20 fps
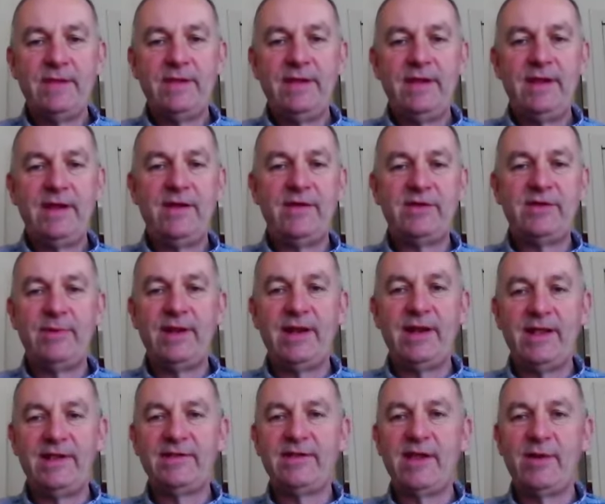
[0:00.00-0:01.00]
It's a bit
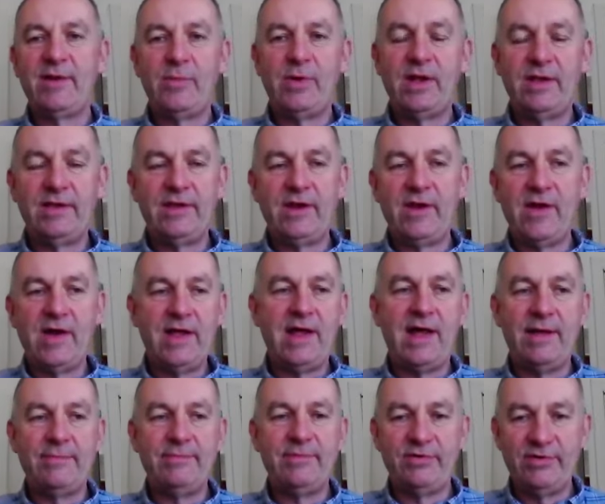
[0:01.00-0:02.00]
like saying, well,
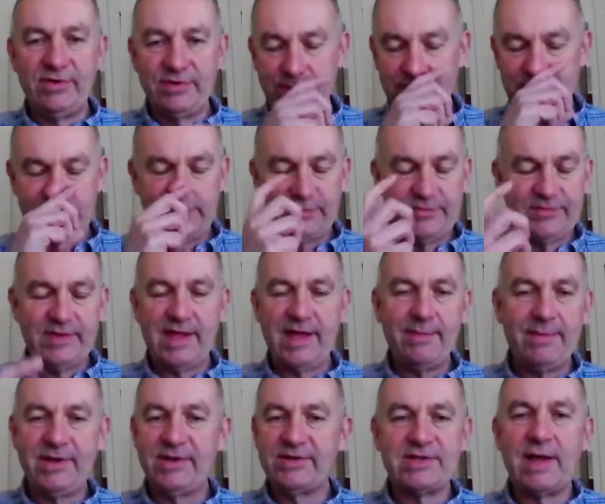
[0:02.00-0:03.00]
I'm not responsible for that
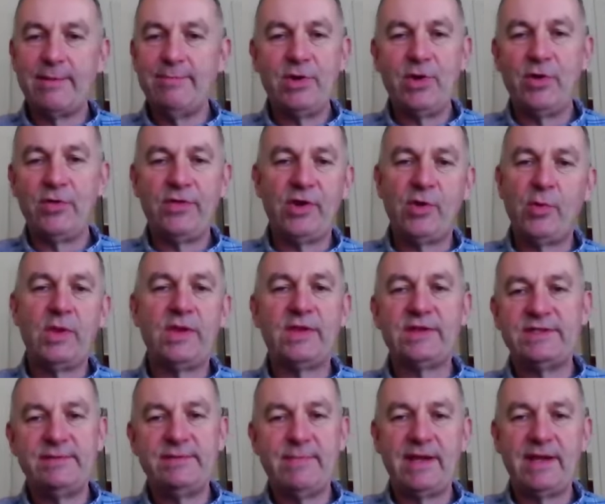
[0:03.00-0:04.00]
because I'm not the
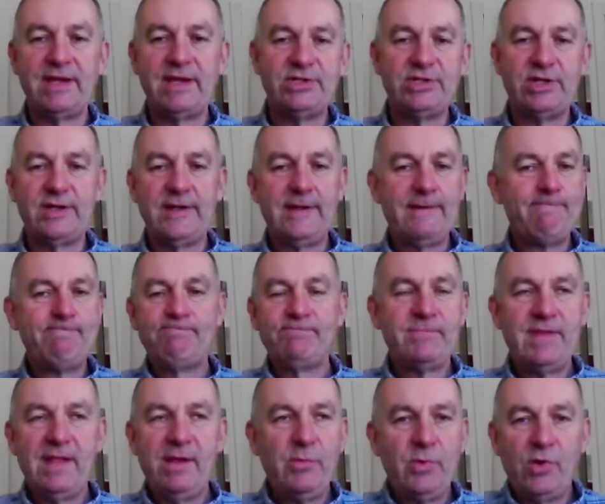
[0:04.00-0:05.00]
quality manager.
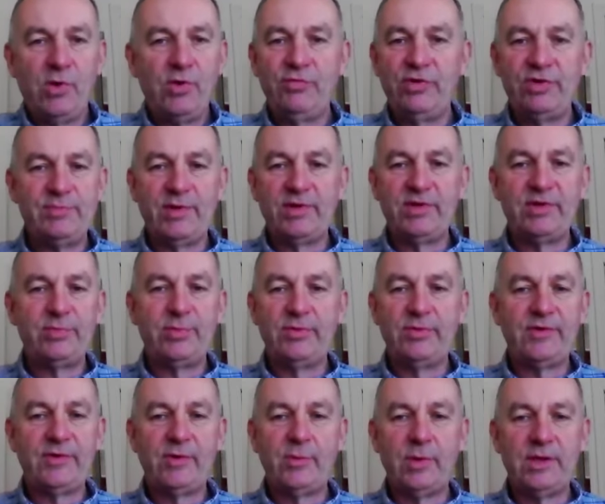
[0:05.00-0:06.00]
We're all responsible
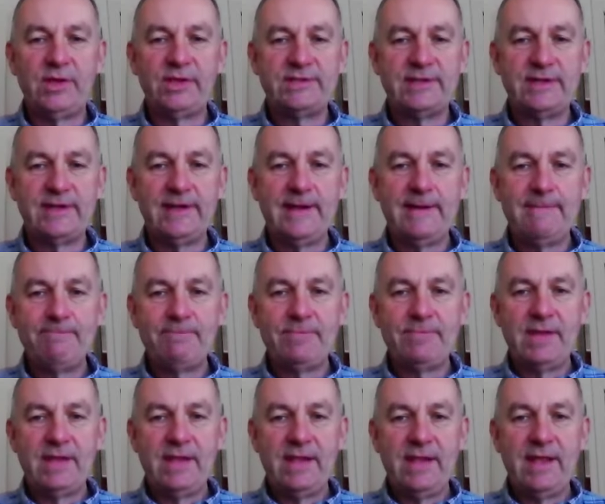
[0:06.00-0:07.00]
for quality.
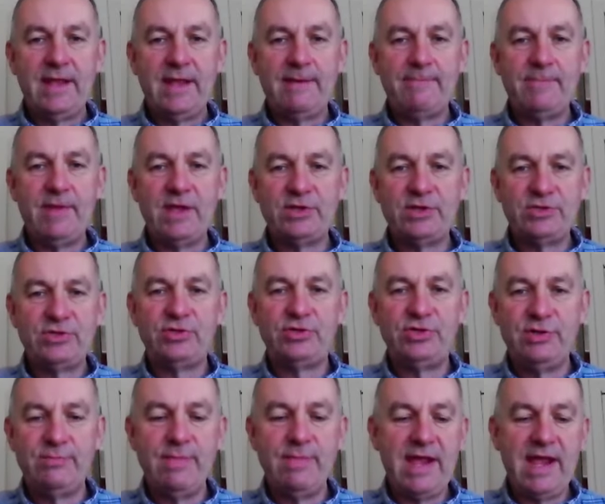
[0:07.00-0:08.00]
It's just
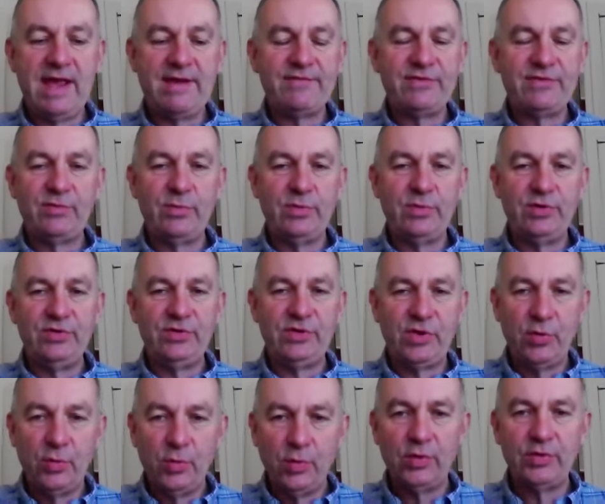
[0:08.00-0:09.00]
you may have someone who's
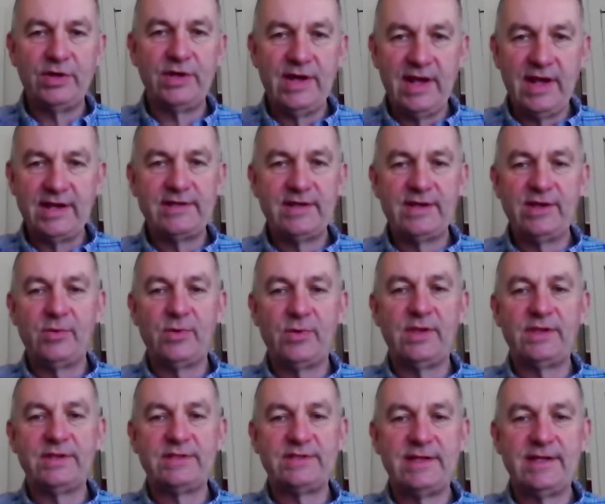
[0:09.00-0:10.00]
coordinating
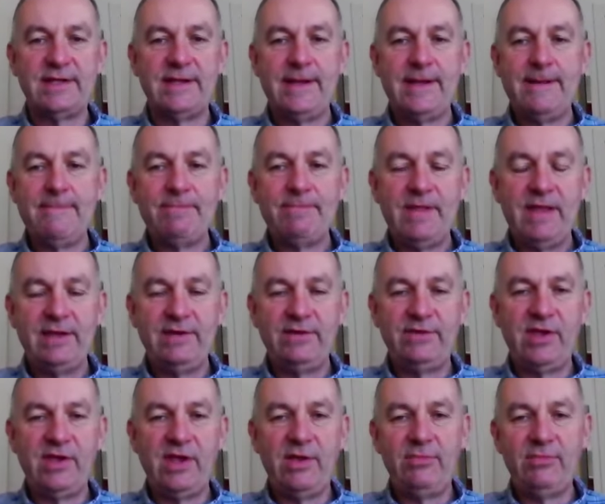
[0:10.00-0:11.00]
quality in
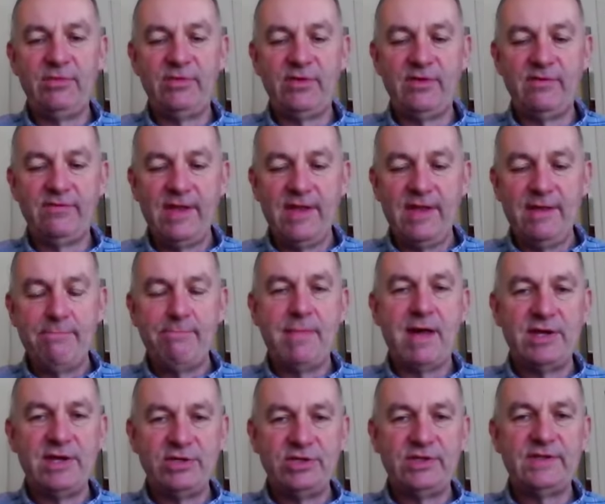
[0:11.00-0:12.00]
terms of
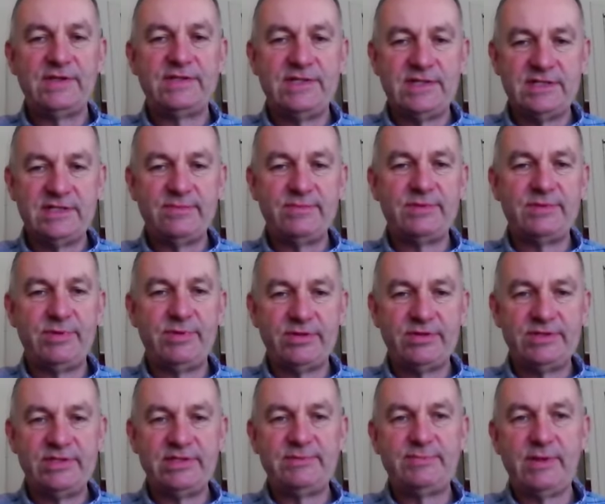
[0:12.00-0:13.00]
managing the systems,
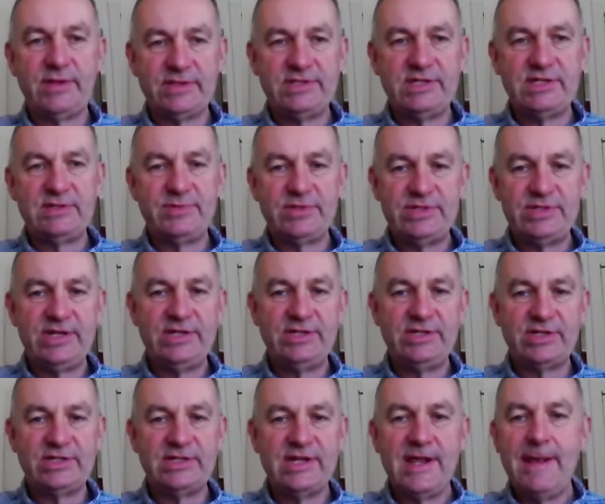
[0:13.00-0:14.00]
processes, policies,
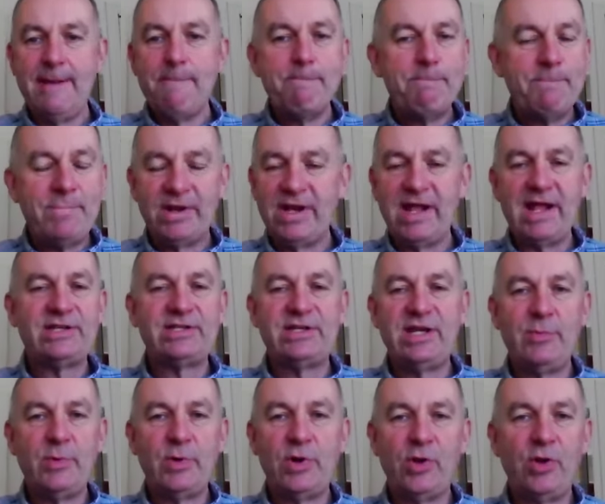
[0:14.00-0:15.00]
procedures. But
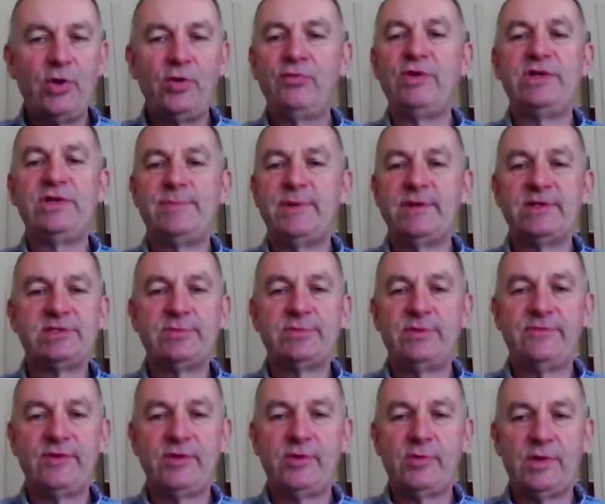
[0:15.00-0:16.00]
actually, we're all responsible
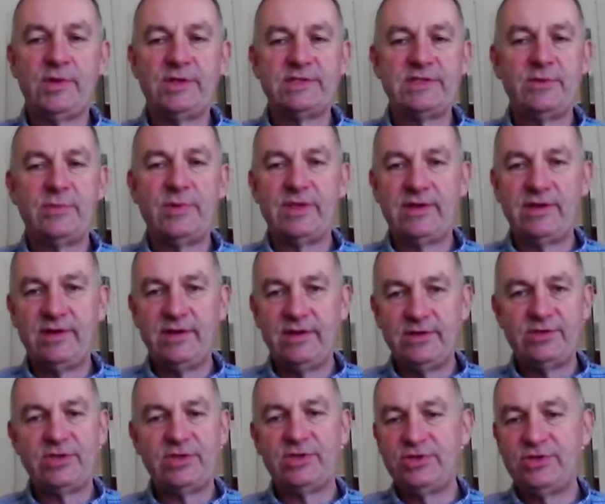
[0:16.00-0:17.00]
for quality, whether
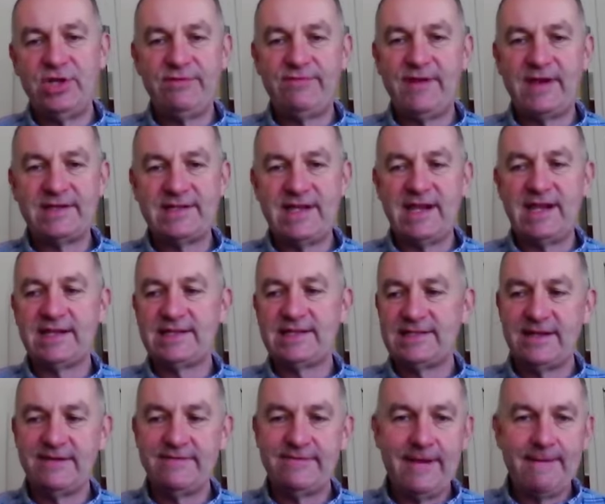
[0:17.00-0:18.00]
you're the chief
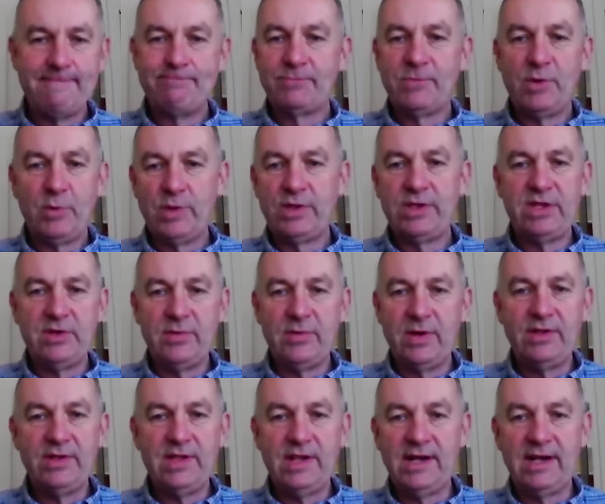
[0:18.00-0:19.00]
executive or whether you
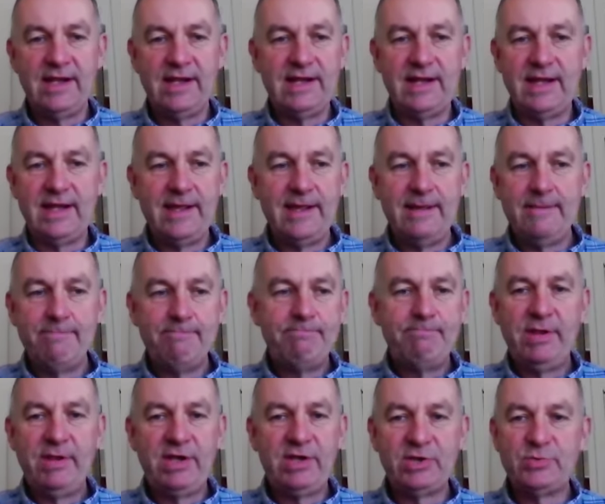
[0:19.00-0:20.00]
are the cleaner,
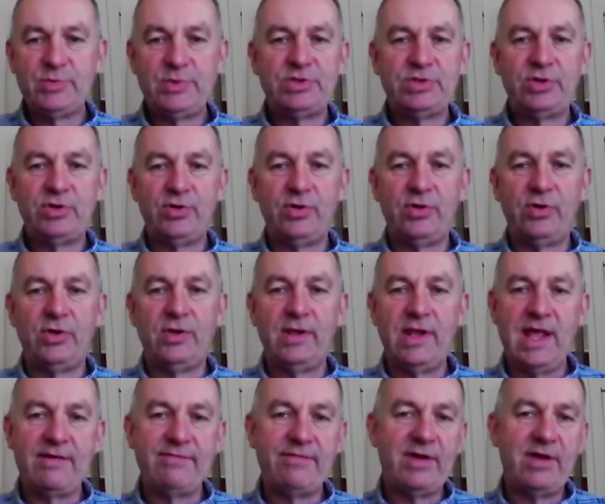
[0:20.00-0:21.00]
because we should all
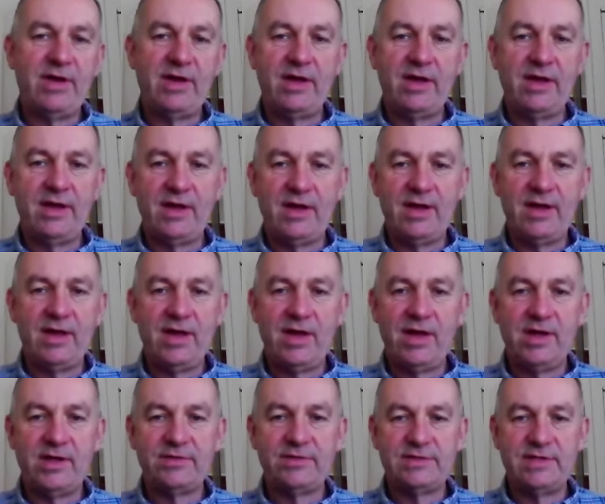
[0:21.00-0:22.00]
have our
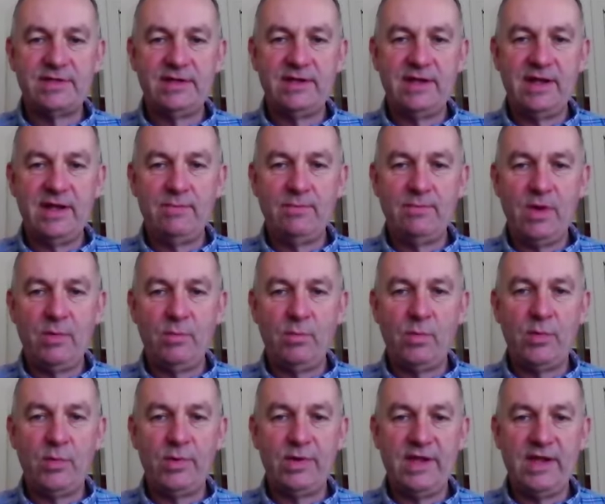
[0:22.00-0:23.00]
hearts in
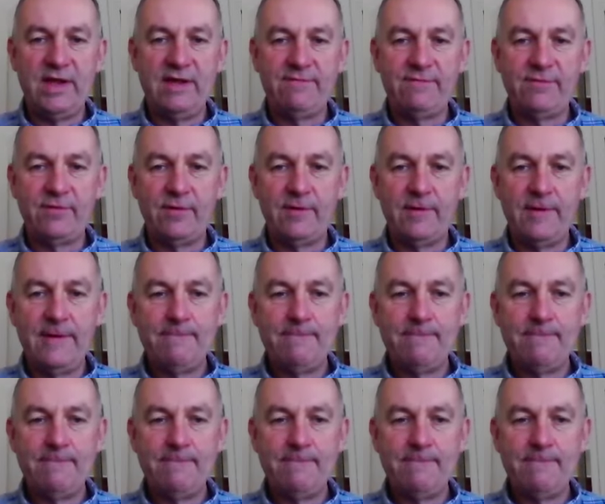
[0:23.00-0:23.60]
what we're there for.